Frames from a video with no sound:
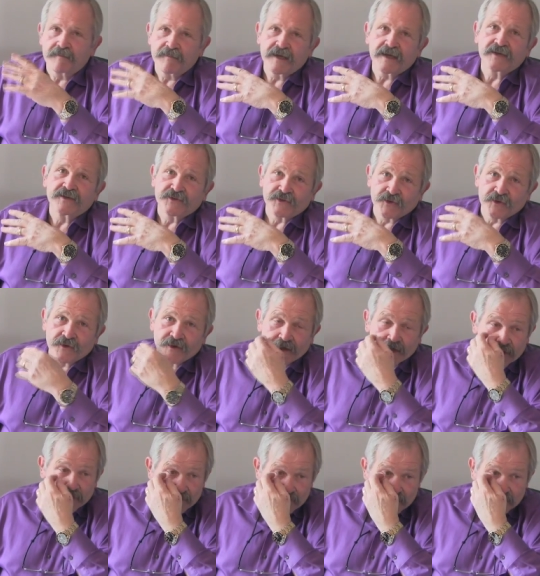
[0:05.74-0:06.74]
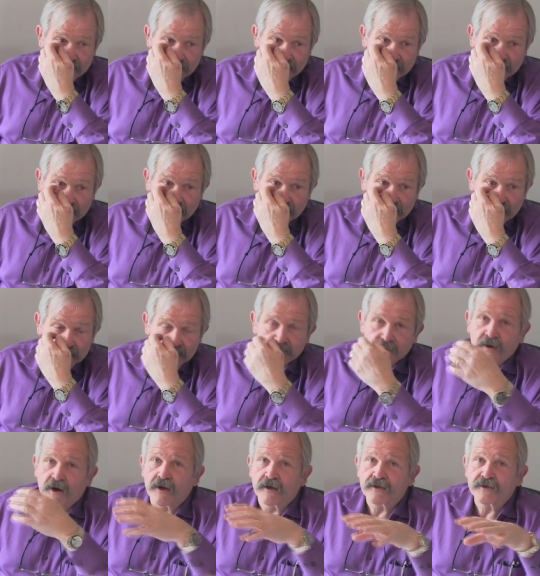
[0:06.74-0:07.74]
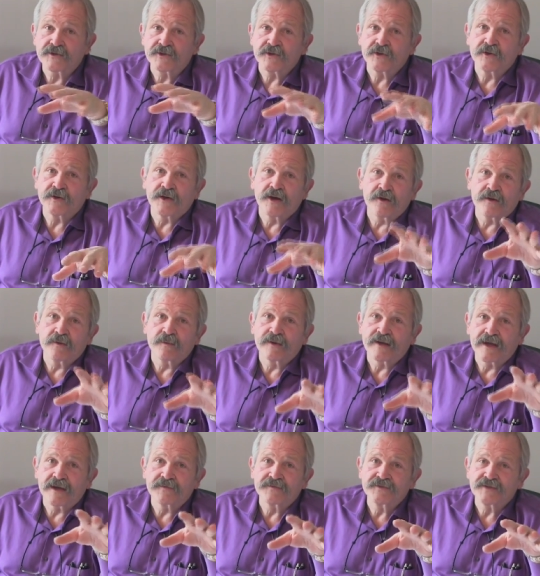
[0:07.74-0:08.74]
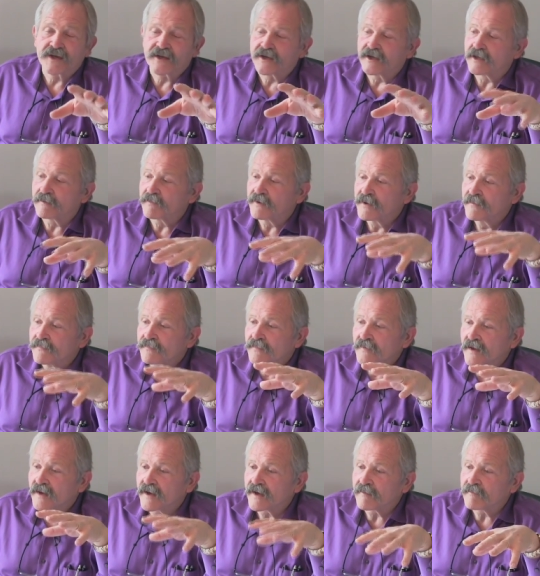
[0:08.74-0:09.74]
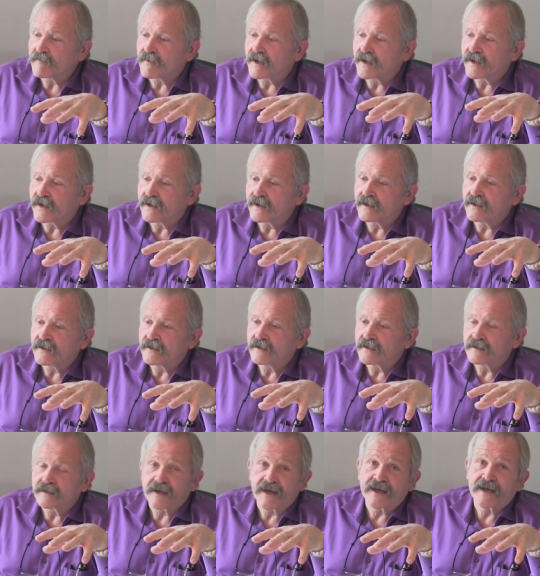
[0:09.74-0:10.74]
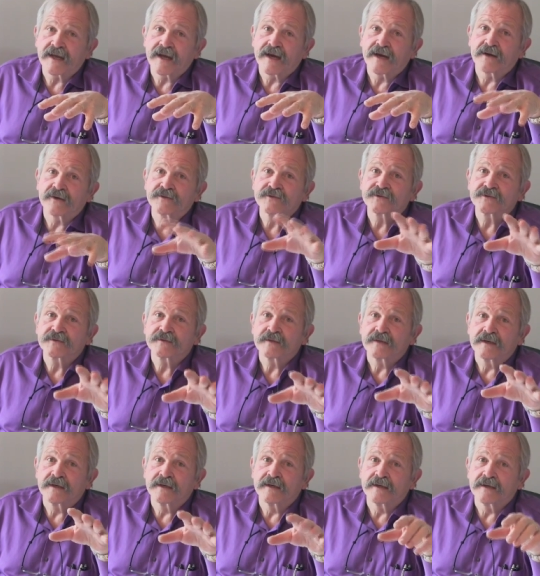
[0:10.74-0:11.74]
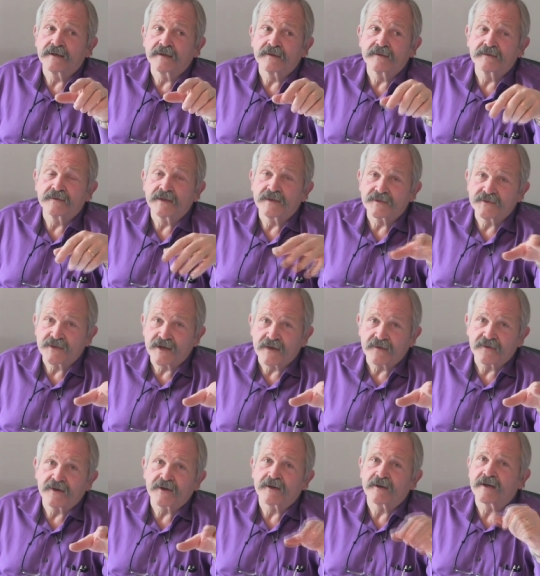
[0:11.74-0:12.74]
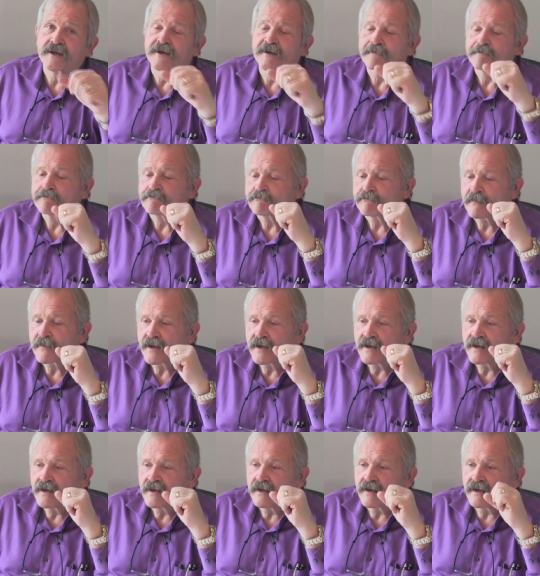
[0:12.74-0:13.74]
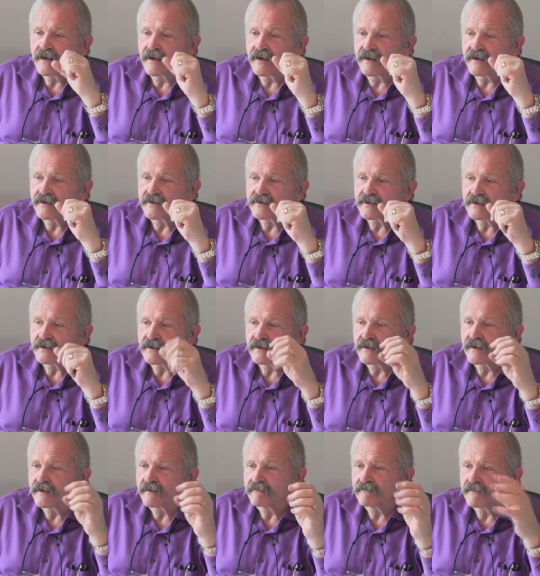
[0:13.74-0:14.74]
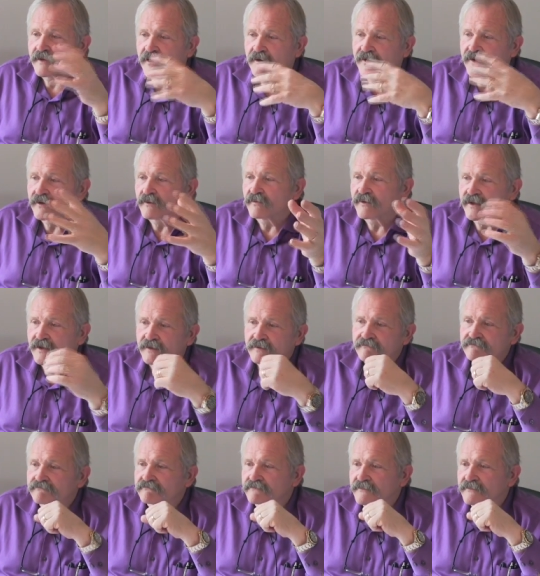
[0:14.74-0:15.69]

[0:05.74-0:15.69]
the big studio. We're in a smaller studio that we have set up at my lake house in South Carolina, and it's a area that we